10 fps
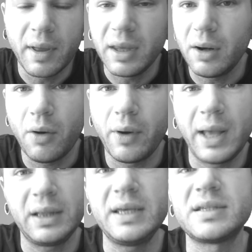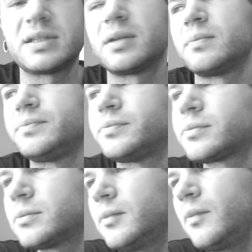you know, at least
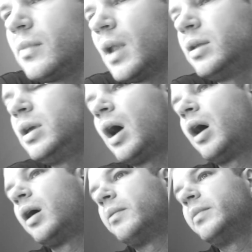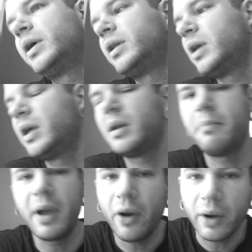um, in, in
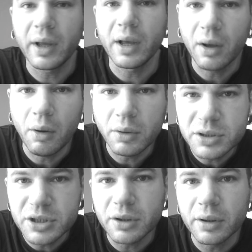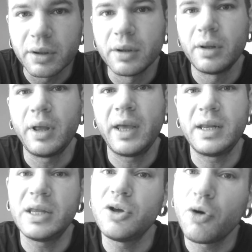American culture
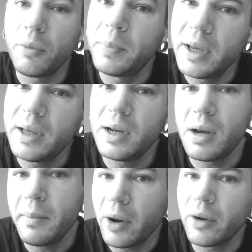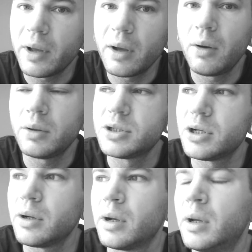and in European and American
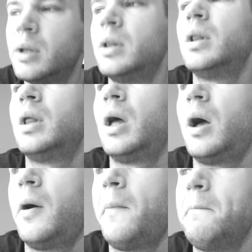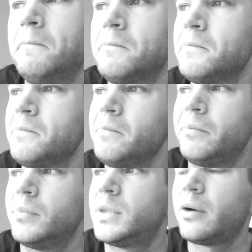culture. Um,
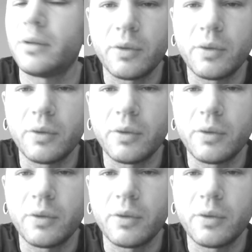Tara